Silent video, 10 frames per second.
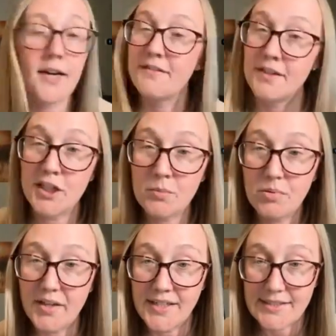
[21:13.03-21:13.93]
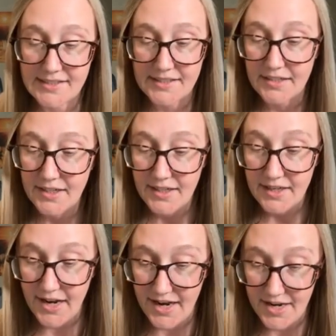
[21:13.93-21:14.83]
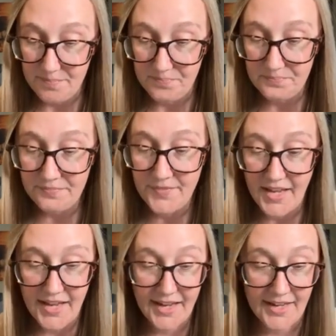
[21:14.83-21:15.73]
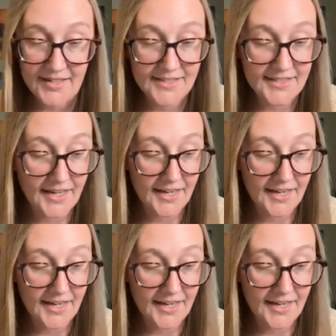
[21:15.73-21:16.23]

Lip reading: of an art print, and